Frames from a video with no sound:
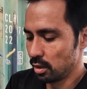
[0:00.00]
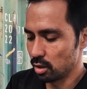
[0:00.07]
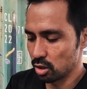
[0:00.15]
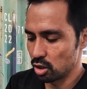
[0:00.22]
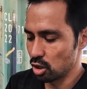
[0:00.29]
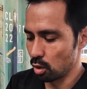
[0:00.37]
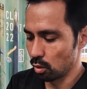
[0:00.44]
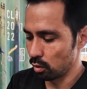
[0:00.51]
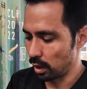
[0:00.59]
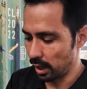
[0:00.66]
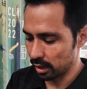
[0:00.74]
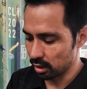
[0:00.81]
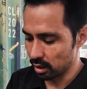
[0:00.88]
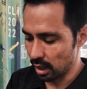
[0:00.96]
there's no
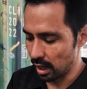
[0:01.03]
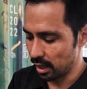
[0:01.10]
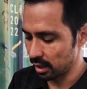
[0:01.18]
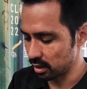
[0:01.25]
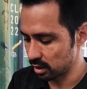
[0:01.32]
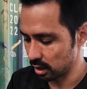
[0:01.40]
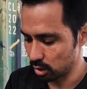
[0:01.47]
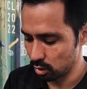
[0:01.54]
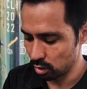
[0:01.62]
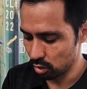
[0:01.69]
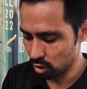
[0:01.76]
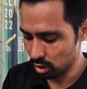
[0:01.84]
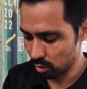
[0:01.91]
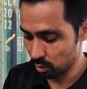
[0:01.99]
like lines like you
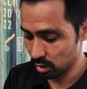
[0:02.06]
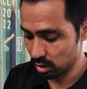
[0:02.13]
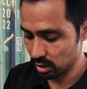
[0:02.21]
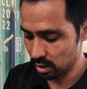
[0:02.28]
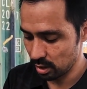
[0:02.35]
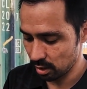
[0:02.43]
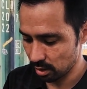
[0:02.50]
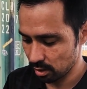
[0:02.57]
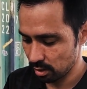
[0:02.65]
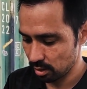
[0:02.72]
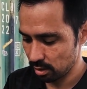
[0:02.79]
usually would see.